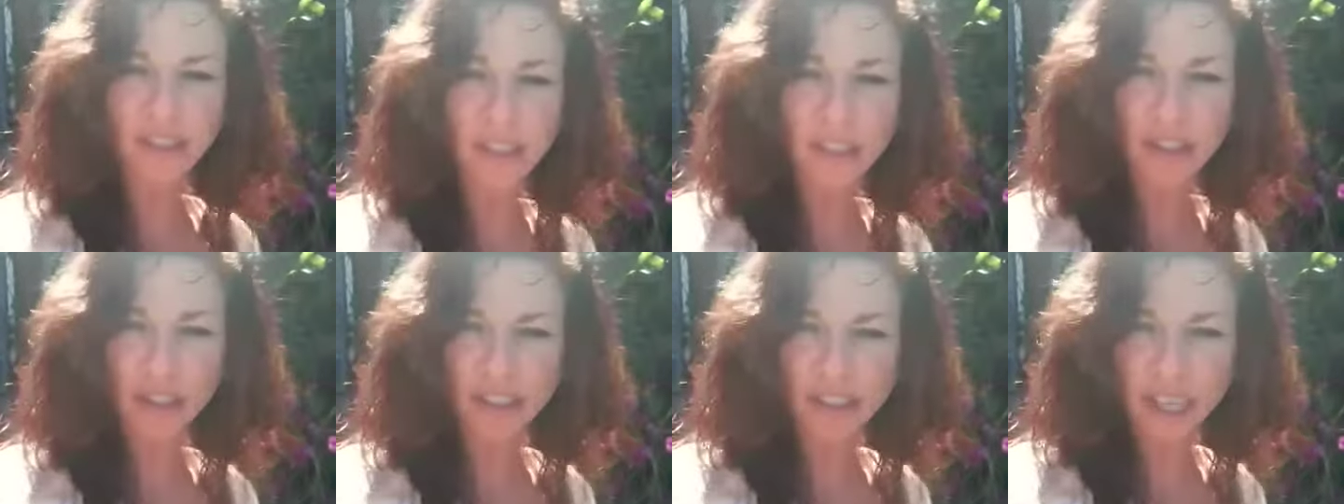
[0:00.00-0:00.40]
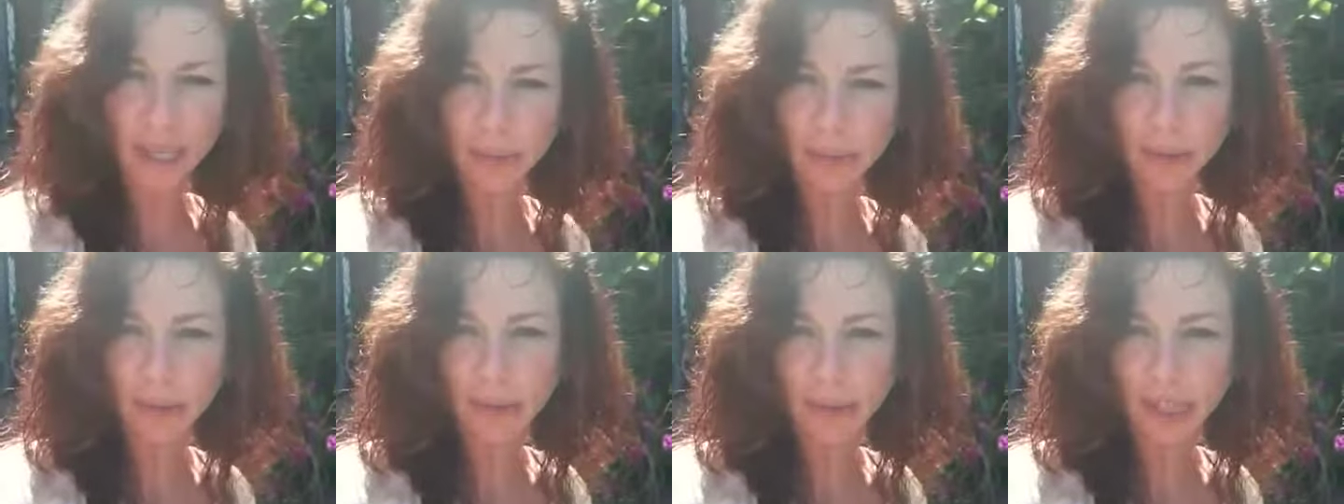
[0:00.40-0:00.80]
singer, send
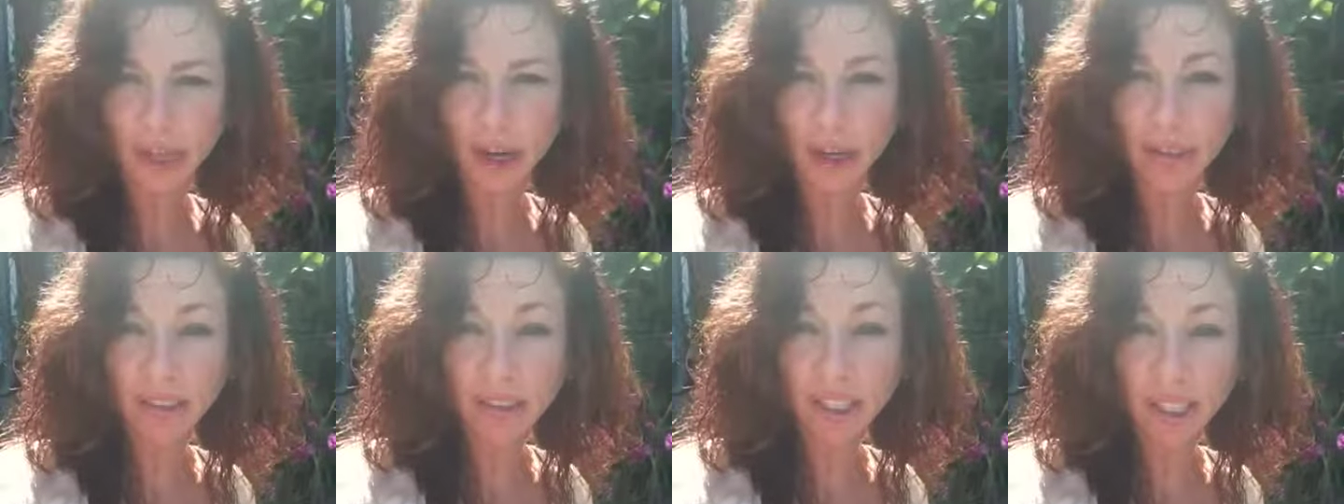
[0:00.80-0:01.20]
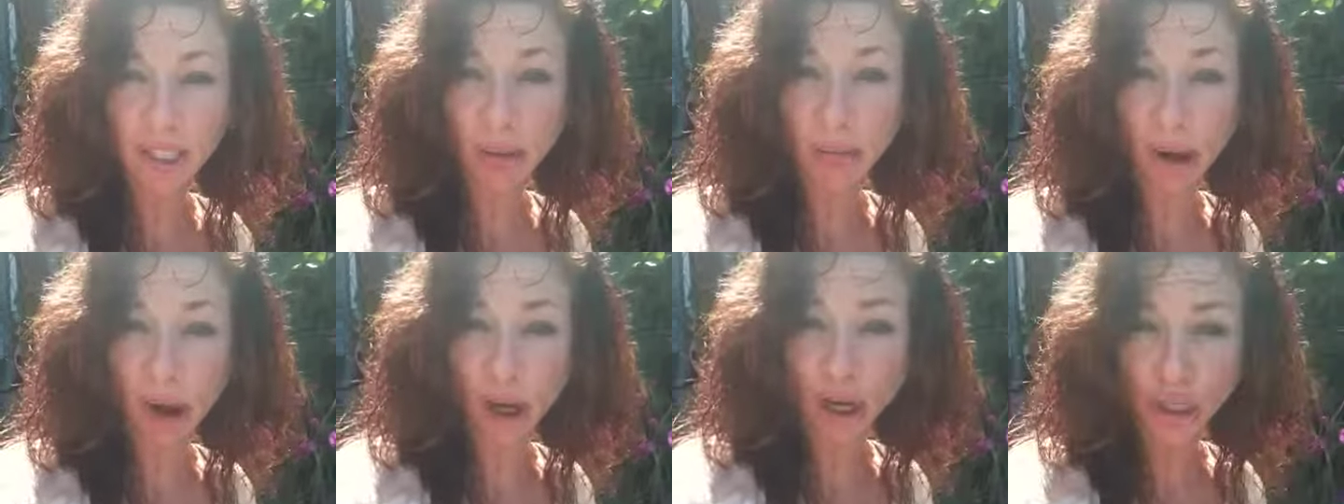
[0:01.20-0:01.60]
them to me. I'll sing
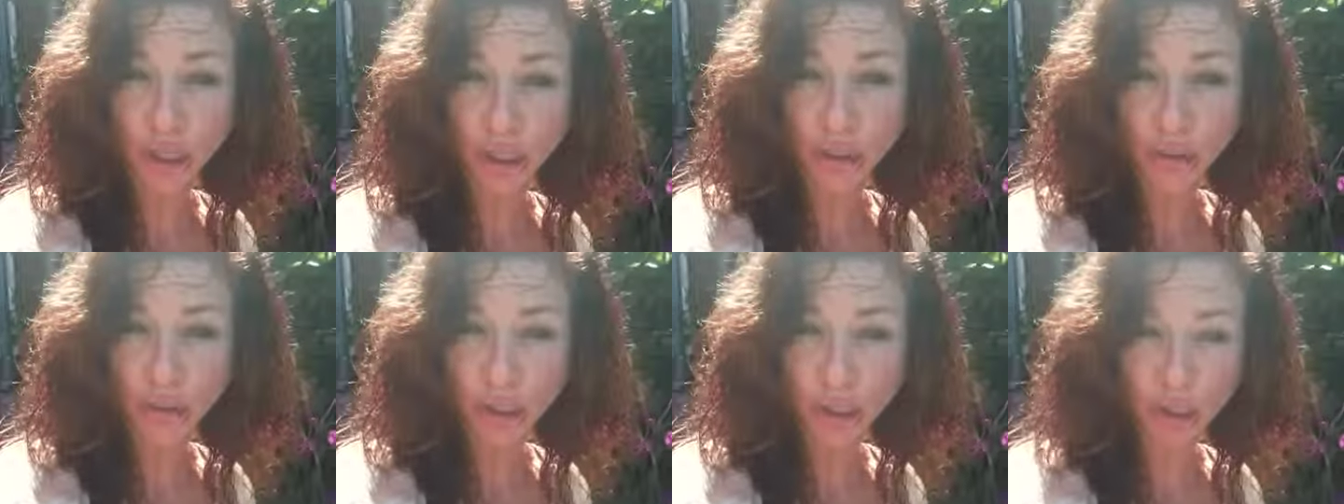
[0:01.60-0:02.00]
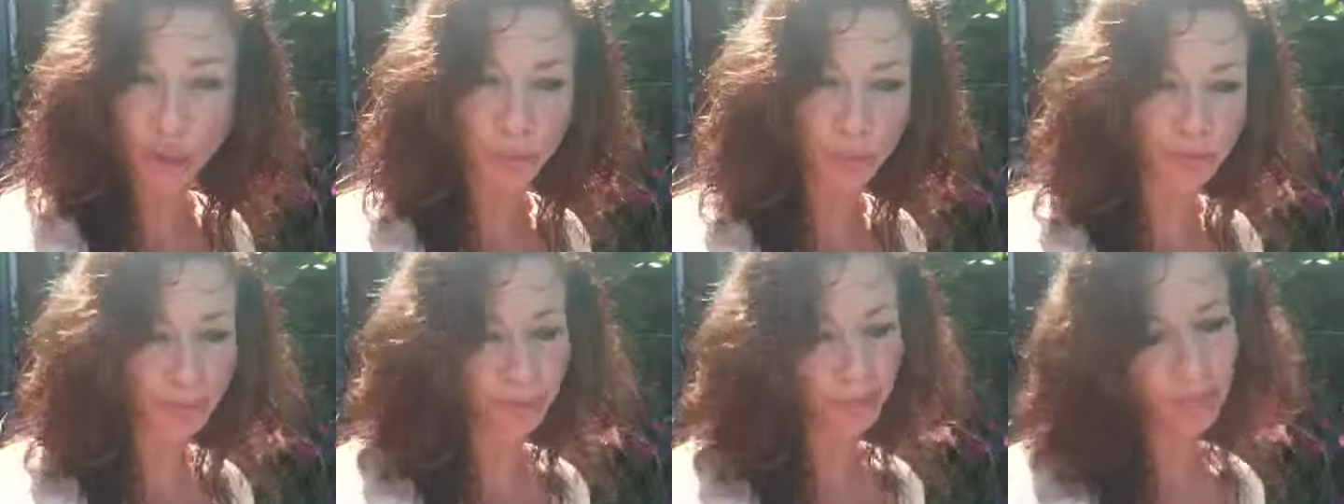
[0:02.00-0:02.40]
them on YouTube.
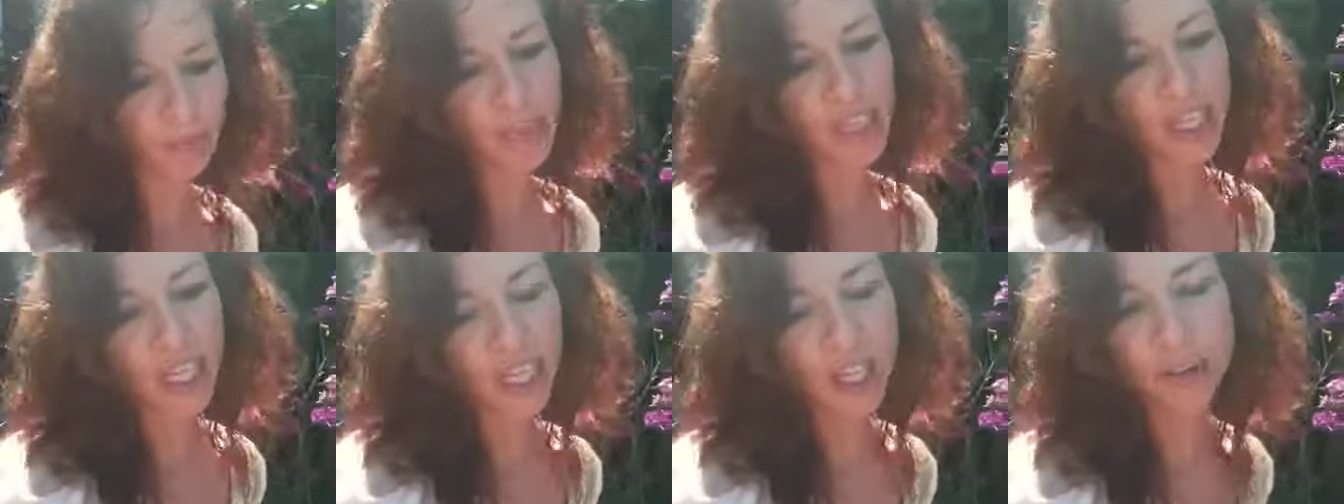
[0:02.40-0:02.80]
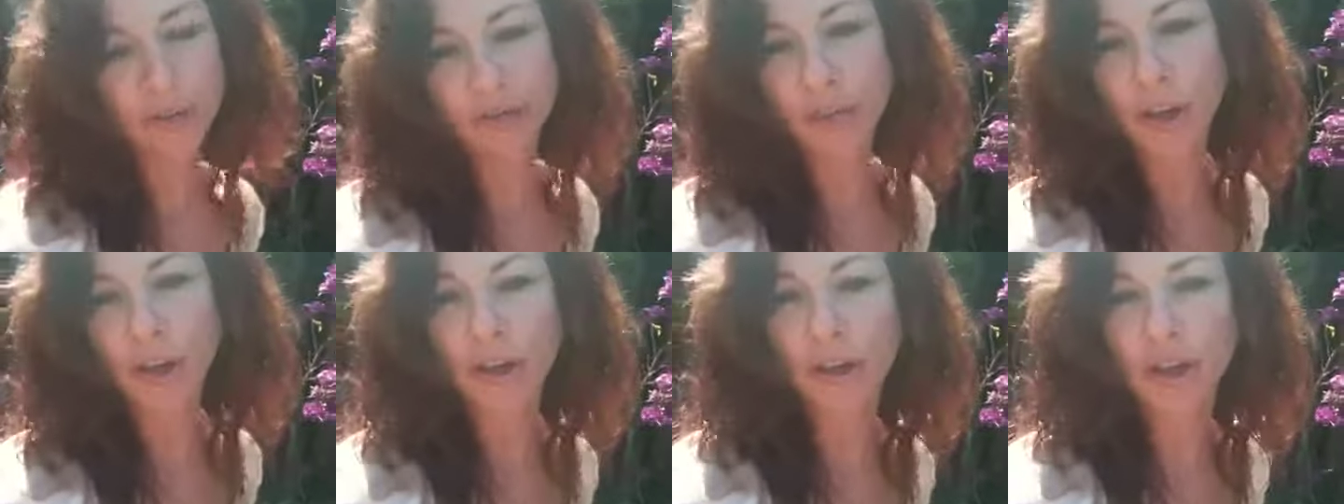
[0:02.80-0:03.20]
If
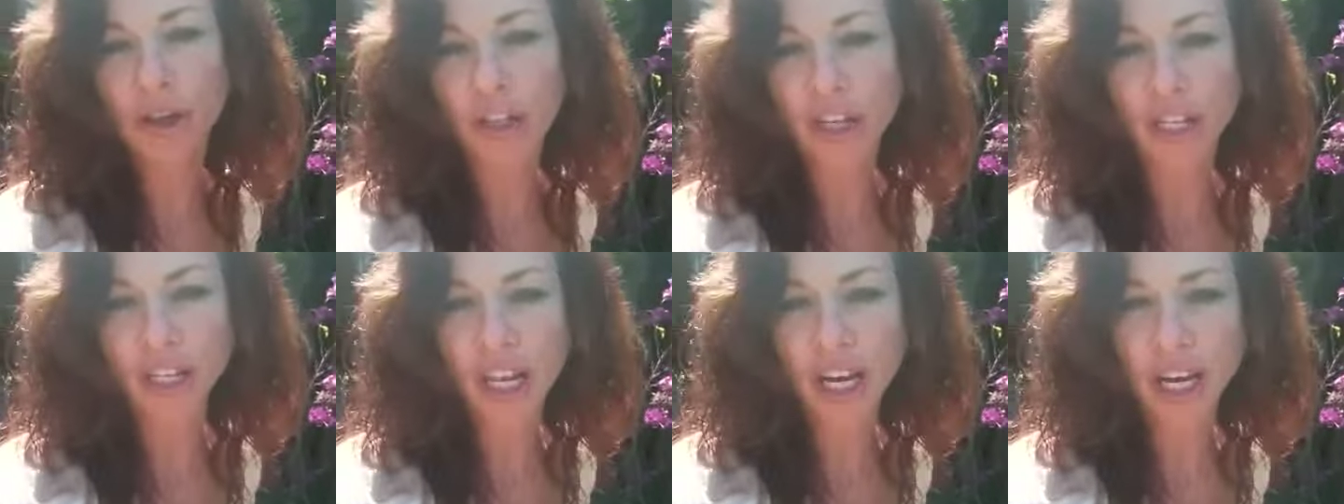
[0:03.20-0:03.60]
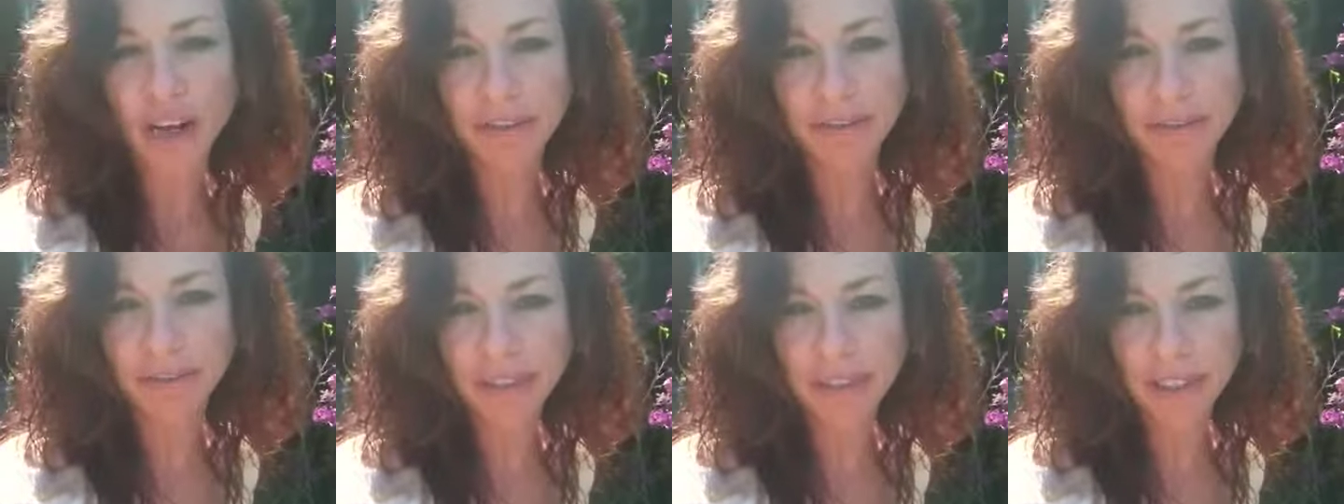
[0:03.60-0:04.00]
they're good
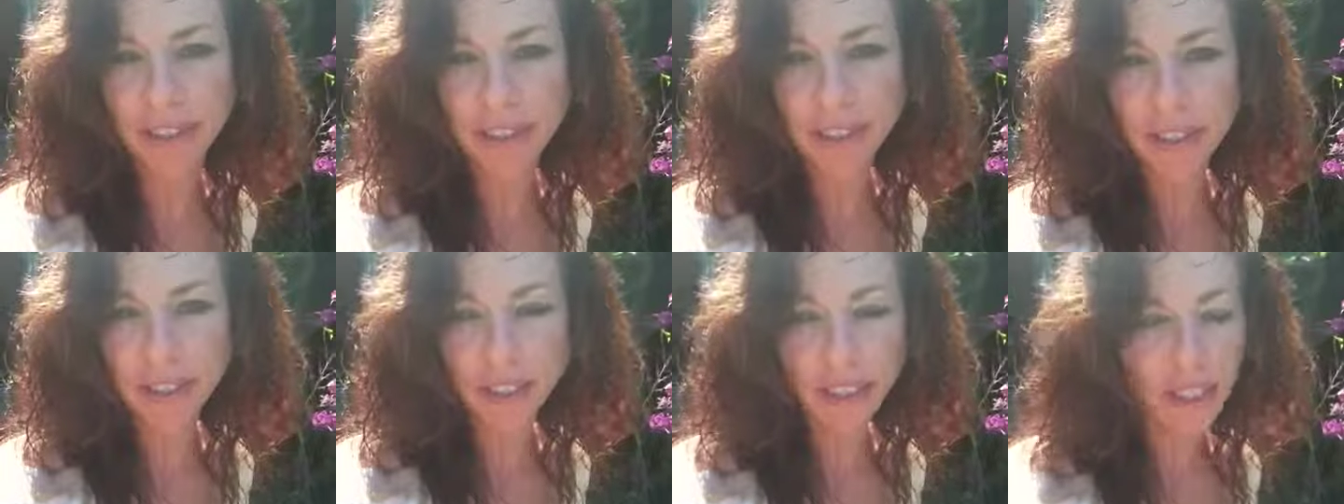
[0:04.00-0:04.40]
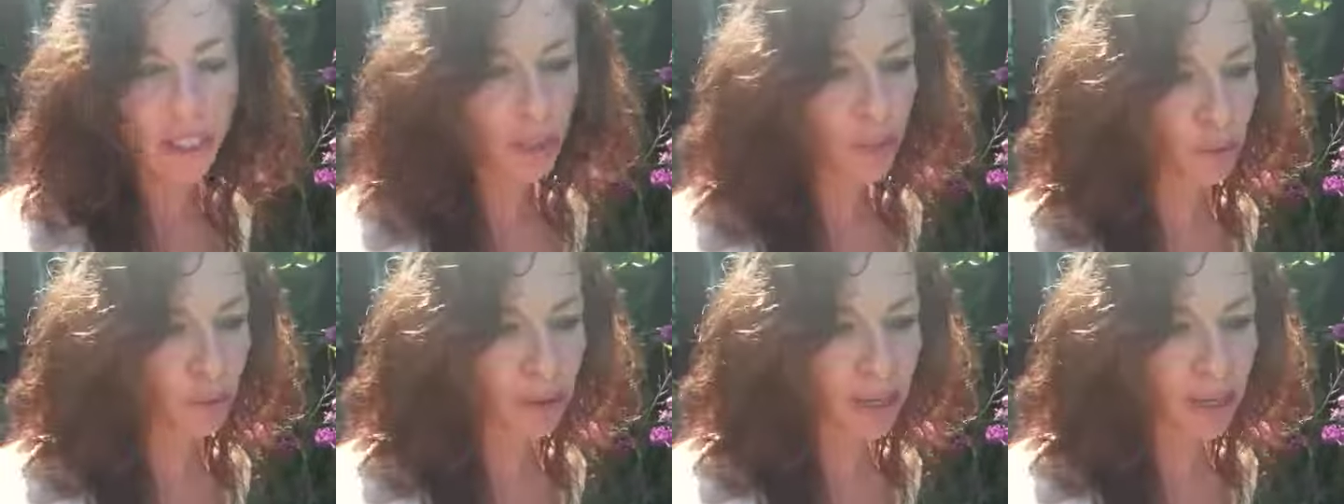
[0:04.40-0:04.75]
enough, you